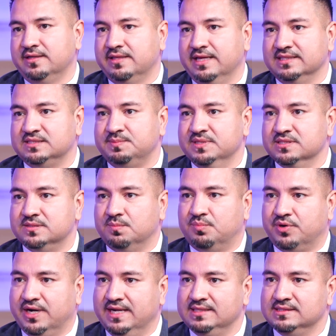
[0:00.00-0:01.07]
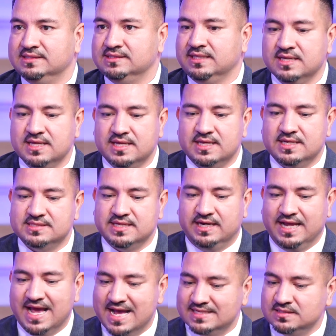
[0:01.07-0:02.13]
that's been surprising is that
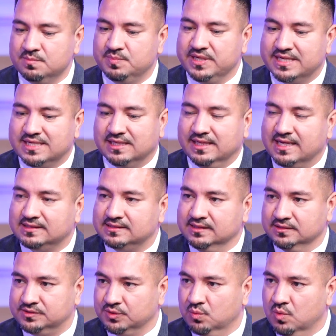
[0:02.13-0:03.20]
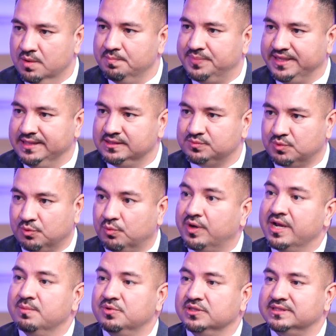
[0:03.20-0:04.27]
it hasn't been collected into one piece where we're
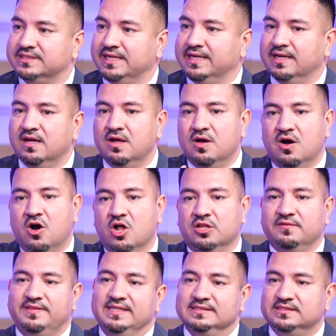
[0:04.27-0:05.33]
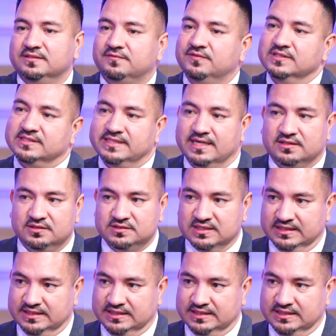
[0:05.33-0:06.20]
able to say all of these different sectors and